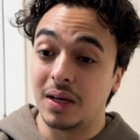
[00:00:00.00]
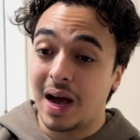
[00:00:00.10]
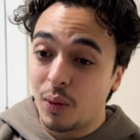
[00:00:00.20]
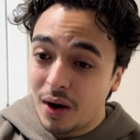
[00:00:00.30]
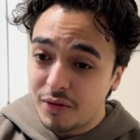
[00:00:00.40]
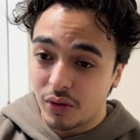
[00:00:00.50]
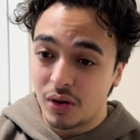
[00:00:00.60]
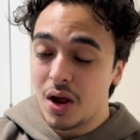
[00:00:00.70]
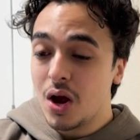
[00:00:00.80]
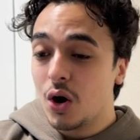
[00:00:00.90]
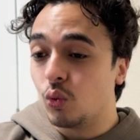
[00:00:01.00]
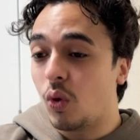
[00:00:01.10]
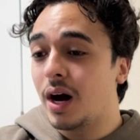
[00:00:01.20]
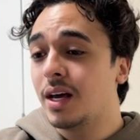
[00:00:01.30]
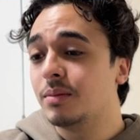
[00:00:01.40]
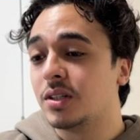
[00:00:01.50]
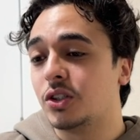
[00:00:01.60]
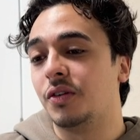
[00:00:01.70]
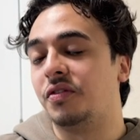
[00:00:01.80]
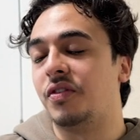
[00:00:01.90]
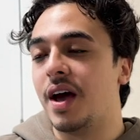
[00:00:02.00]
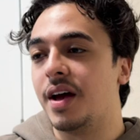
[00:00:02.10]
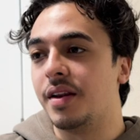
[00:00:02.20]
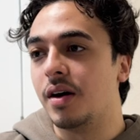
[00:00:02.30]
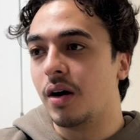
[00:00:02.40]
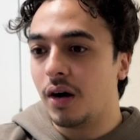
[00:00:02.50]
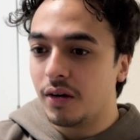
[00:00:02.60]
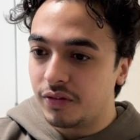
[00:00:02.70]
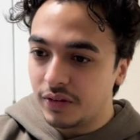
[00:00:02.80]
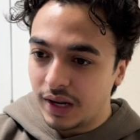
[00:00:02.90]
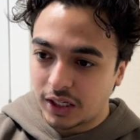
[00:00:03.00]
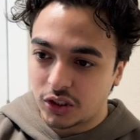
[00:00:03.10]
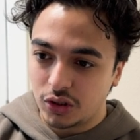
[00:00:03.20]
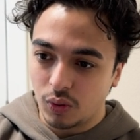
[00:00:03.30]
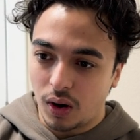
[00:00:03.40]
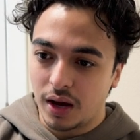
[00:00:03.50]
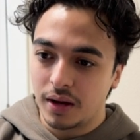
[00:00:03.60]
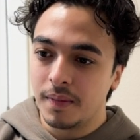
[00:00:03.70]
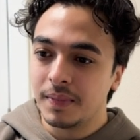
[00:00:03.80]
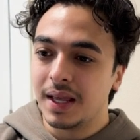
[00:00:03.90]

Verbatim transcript: However, why I'm such a fan of Next U I